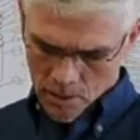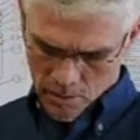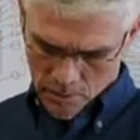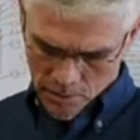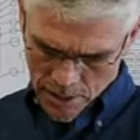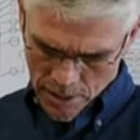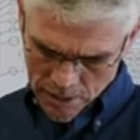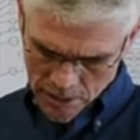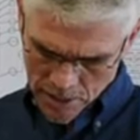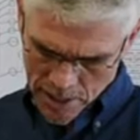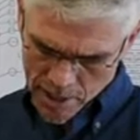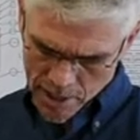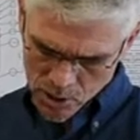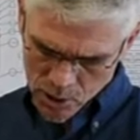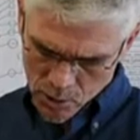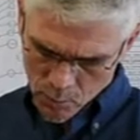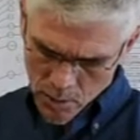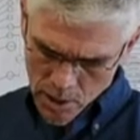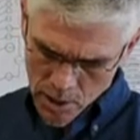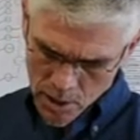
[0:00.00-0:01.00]
that's
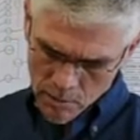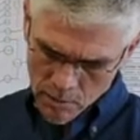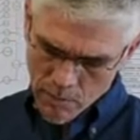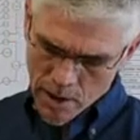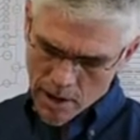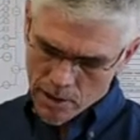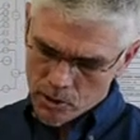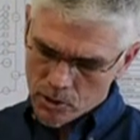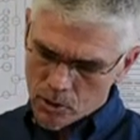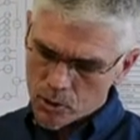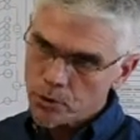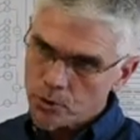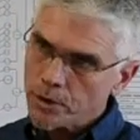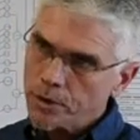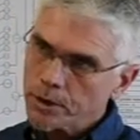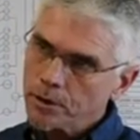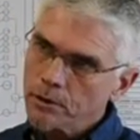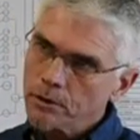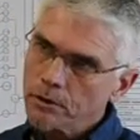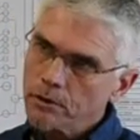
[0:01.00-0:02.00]
actuated by the
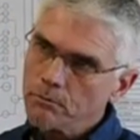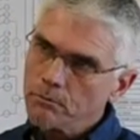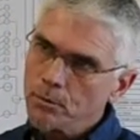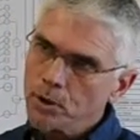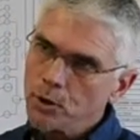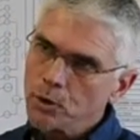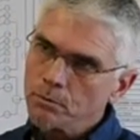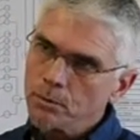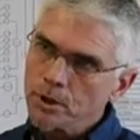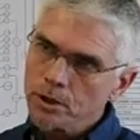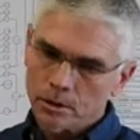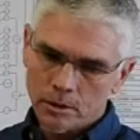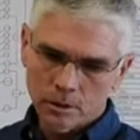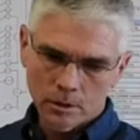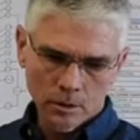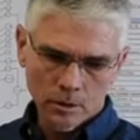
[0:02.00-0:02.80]
trigger movement